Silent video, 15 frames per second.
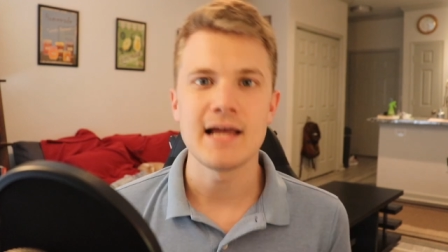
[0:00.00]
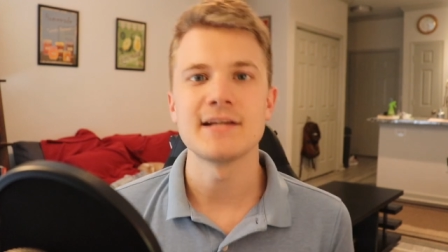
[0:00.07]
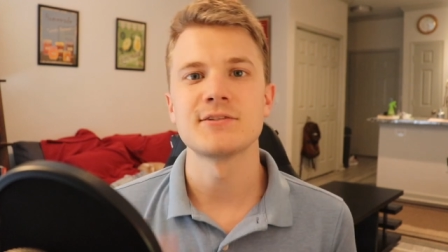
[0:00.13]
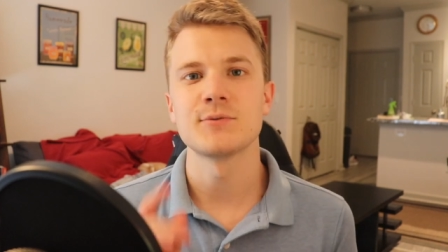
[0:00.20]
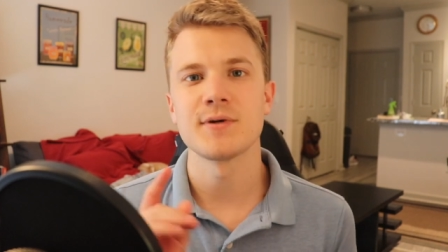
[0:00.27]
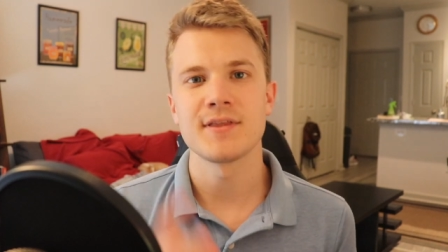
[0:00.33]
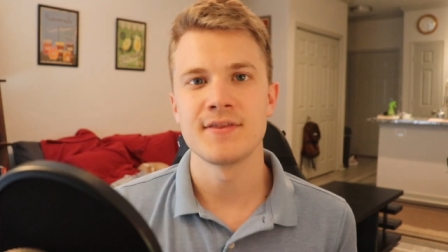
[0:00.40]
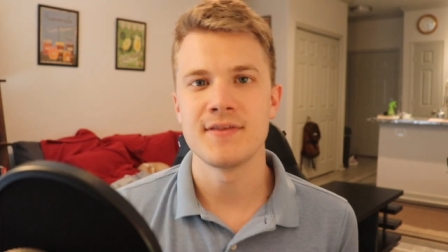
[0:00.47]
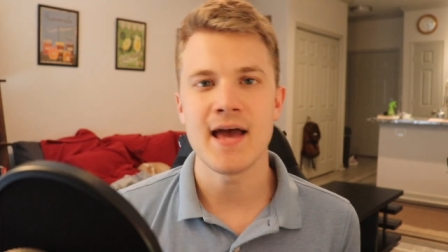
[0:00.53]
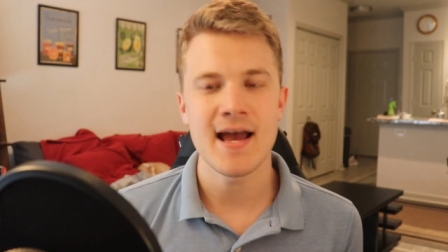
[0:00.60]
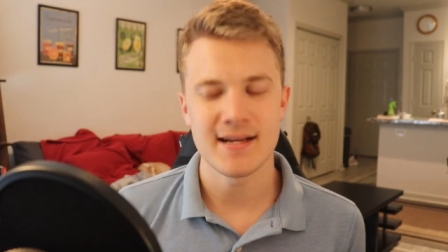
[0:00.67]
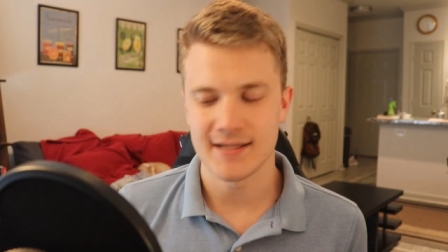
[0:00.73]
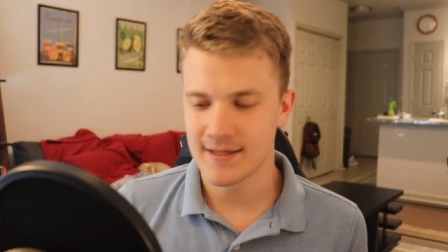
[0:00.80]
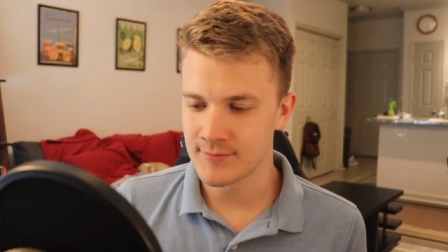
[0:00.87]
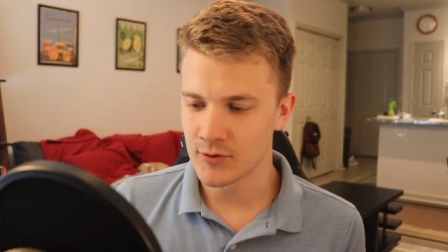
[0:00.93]
And with
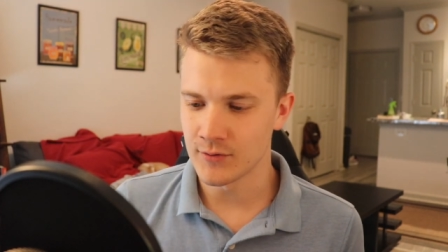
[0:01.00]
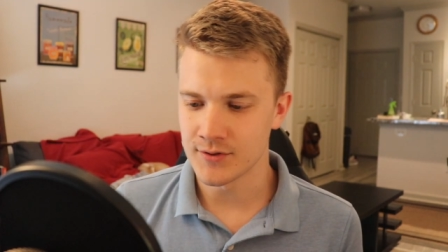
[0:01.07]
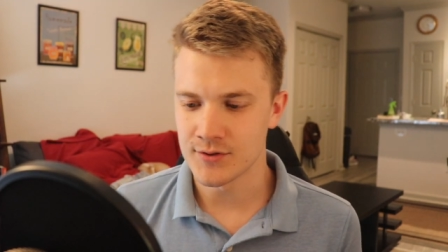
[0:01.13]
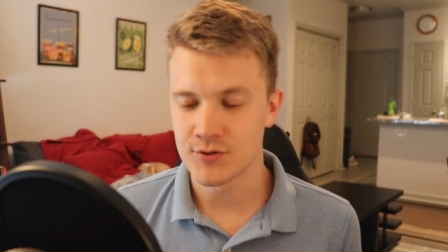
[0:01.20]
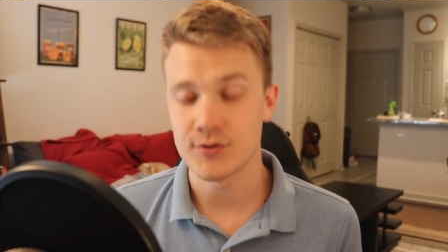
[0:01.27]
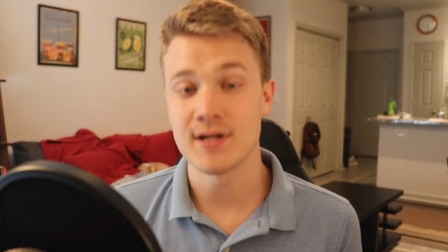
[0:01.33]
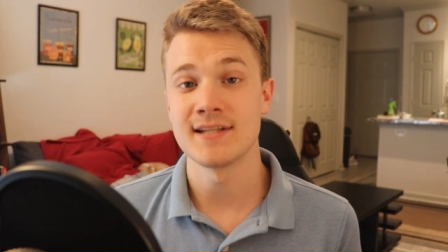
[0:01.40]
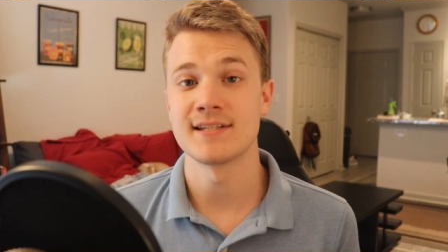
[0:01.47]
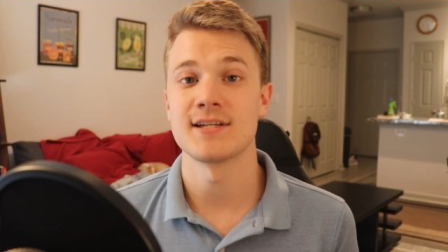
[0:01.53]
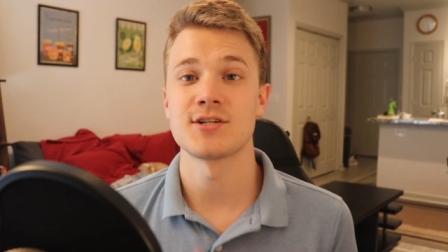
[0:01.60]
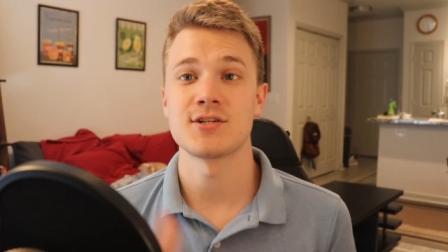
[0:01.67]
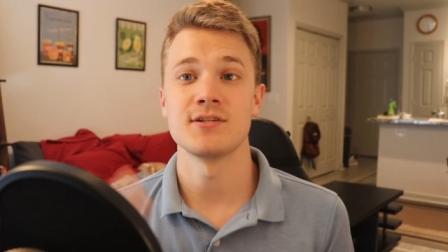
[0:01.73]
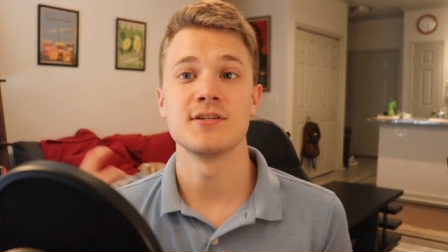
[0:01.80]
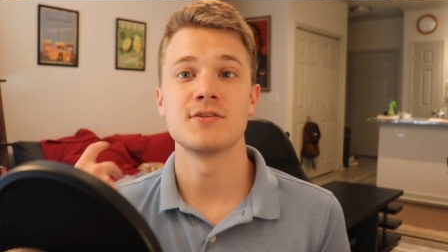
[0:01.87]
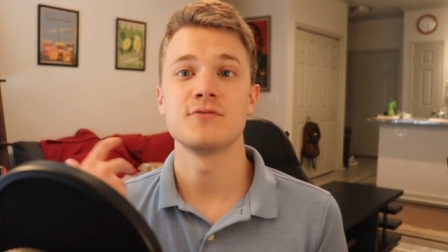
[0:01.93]
that, I'm going to
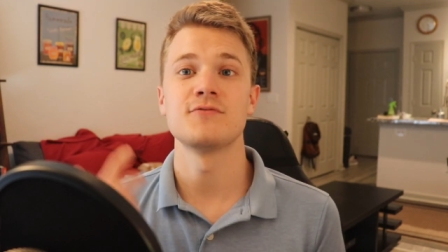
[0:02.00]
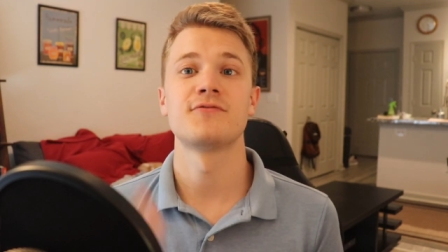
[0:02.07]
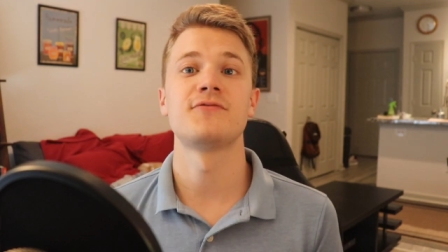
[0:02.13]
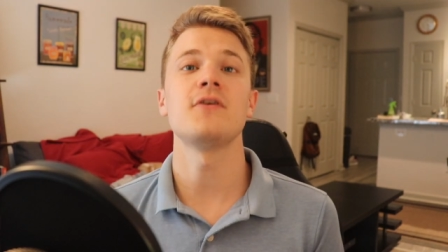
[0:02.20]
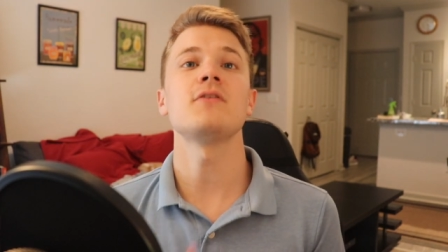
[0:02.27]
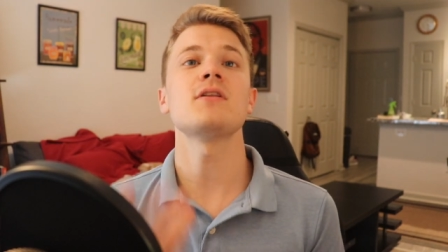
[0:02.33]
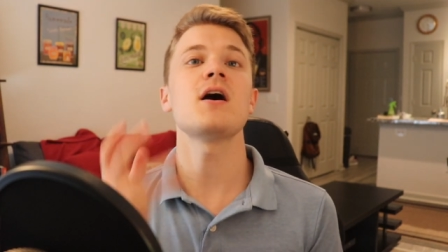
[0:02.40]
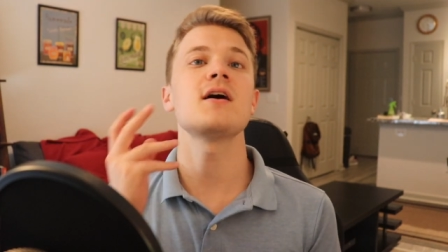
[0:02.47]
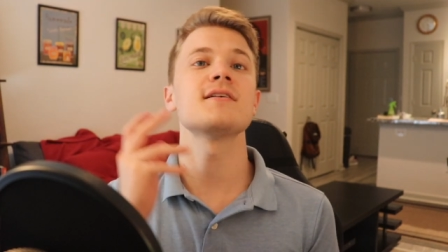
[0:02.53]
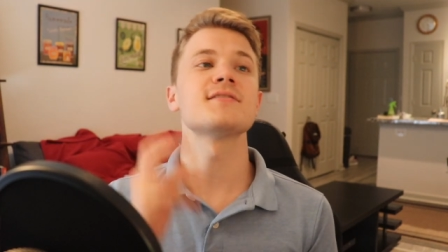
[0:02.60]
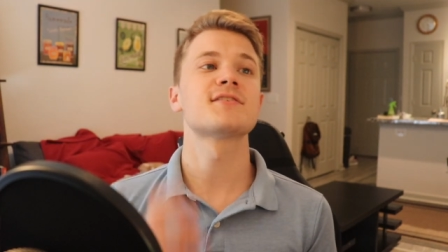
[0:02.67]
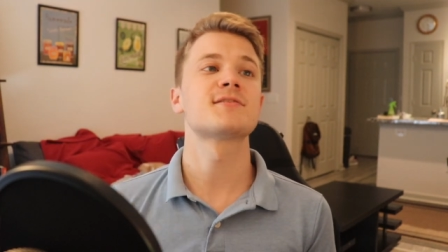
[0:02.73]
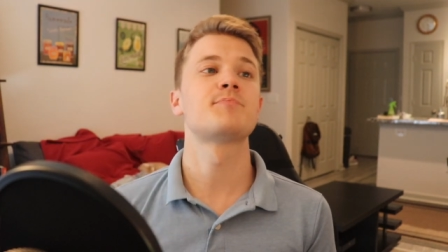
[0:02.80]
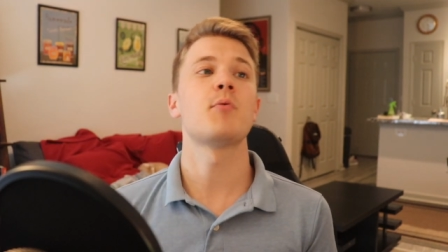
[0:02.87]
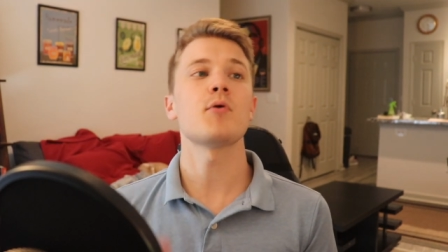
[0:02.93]
transition into full-on
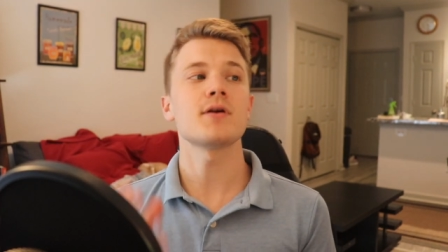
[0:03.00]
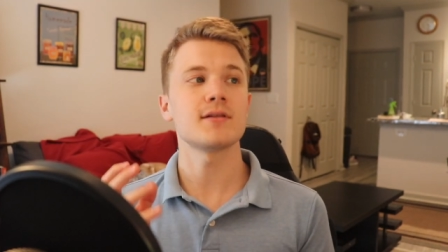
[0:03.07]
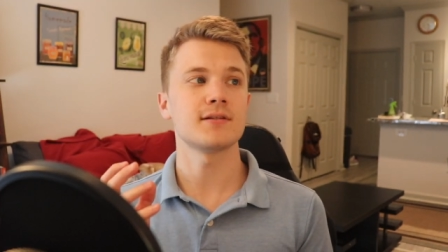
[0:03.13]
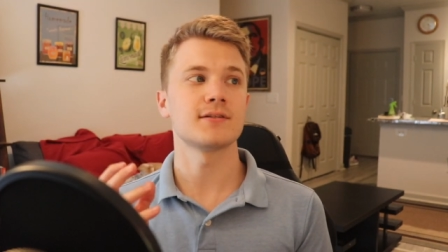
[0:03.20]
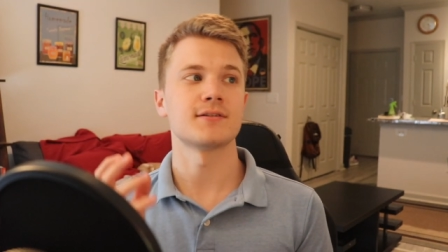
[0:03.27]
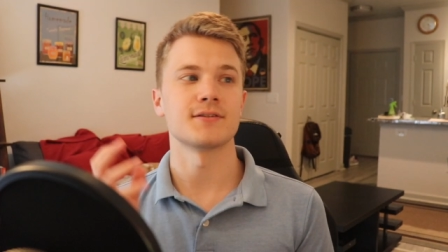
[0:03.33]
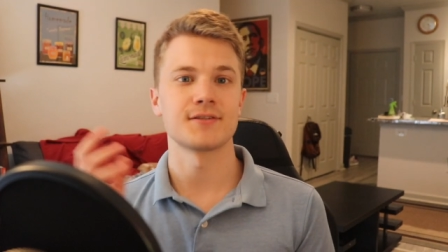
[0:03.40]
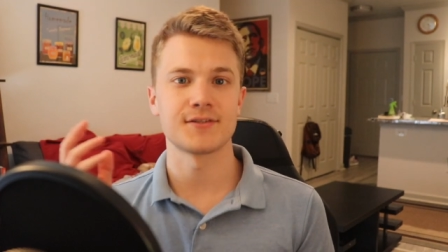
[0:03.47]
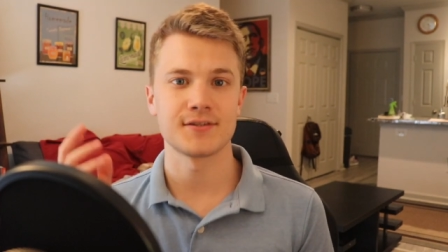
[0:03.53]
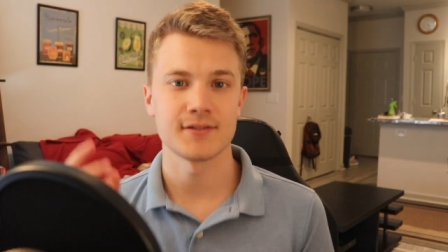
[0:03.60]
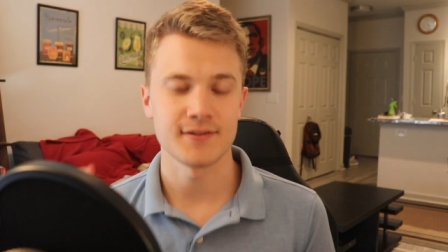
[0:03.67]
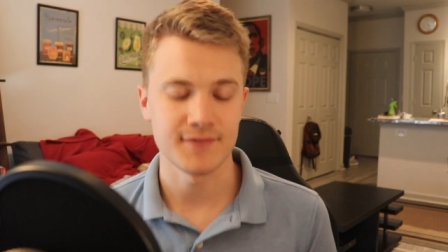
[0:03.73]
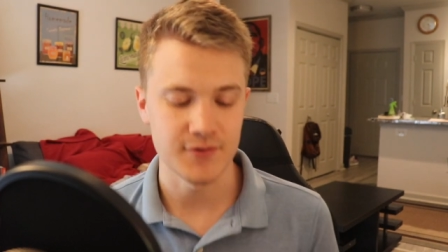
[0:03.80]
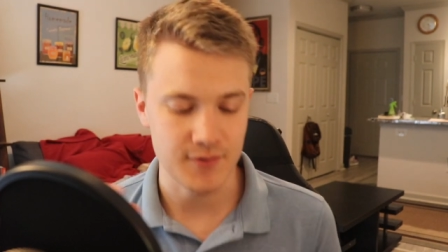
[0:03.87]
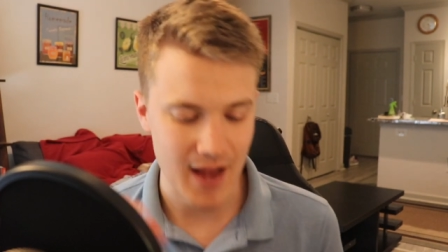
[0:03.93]
spoilers.
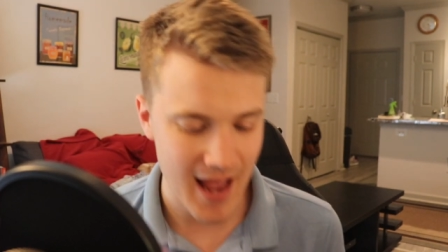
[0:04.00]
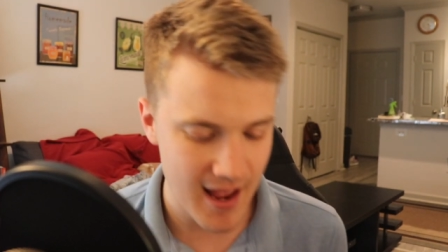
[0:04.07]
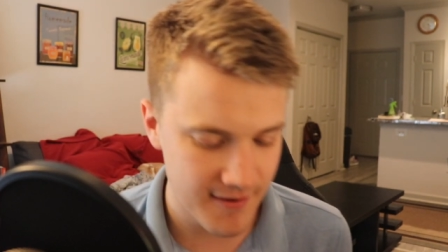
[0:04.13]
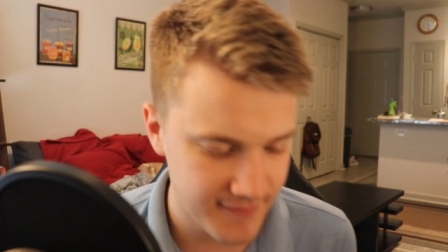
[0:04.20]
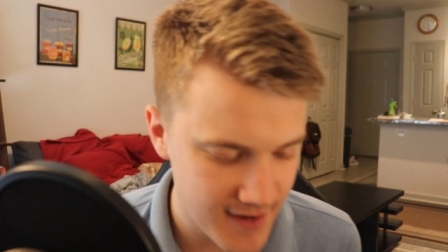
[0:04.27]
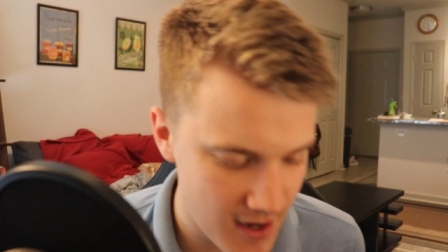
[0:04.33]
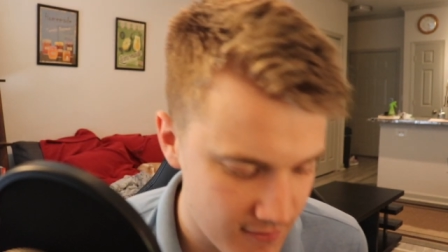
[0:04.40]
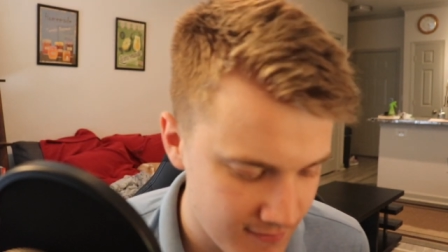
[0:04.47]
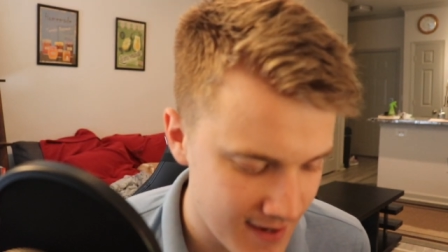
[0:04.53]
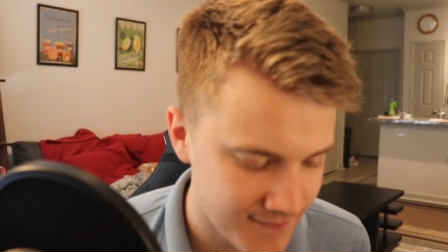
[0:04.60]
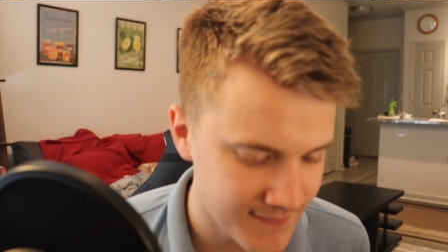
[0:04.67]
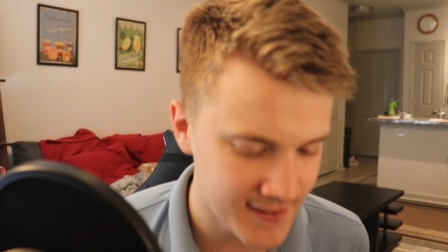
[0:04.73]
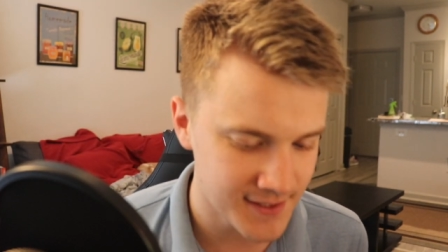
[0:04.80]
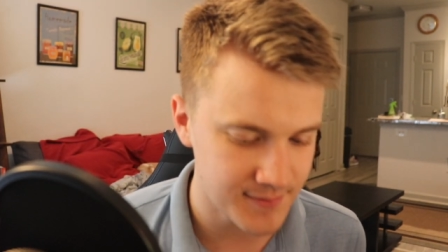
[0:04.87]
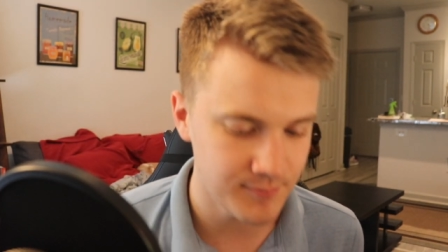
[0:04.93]
If you have not
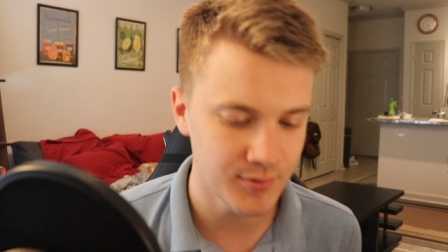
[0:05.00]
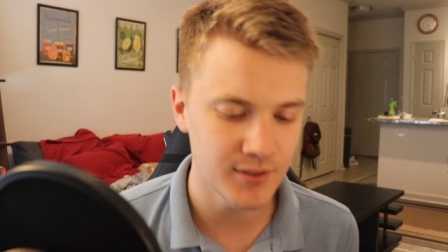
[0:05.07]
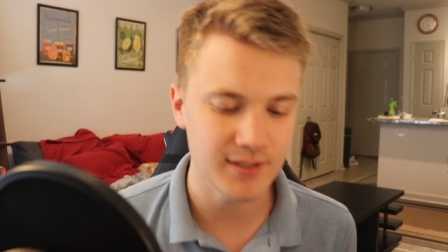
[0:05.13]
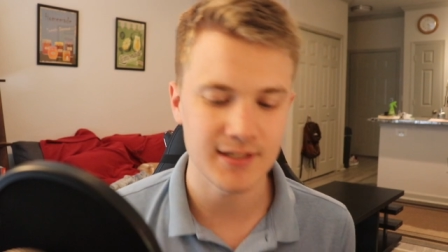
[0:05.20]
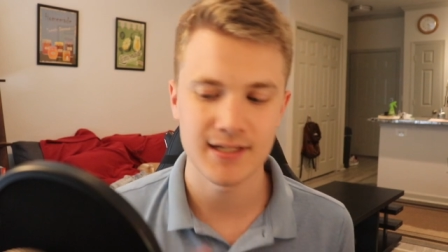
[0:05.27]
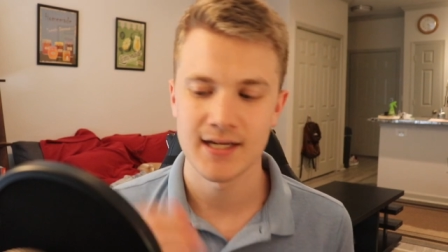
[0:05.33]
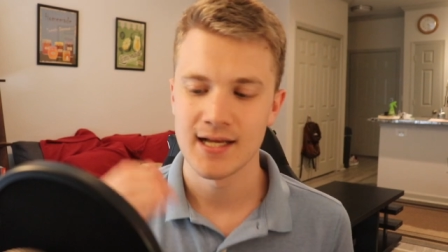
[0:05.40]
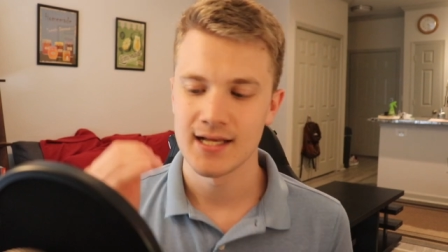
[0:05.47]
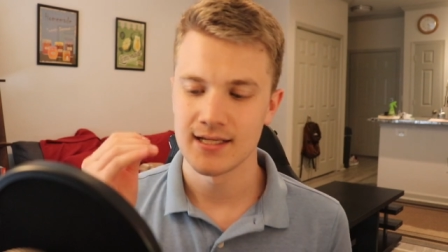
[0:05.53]
read this book,